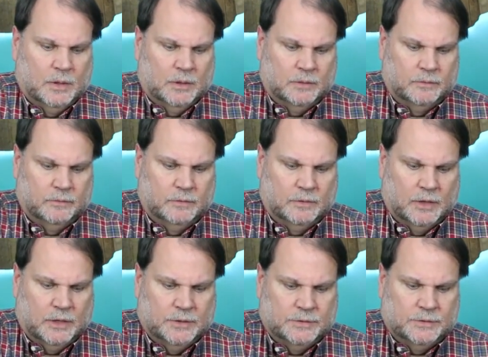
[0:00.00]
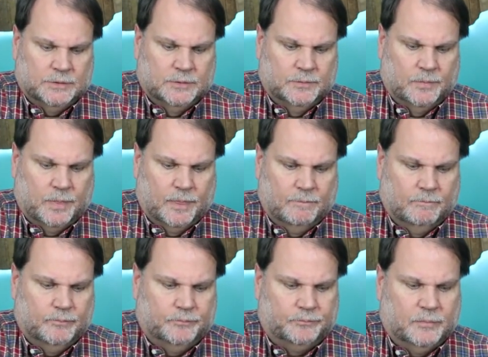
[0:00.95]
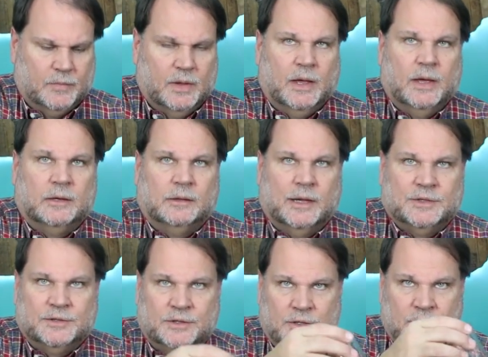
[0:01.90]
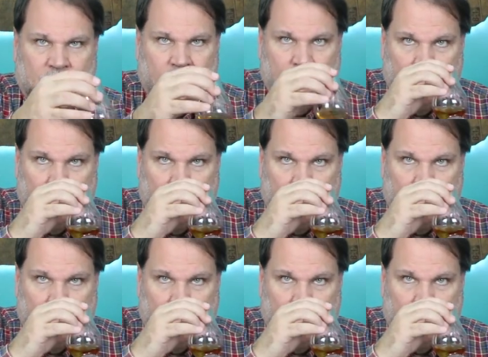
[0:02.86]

Yeah, nice. And glass D.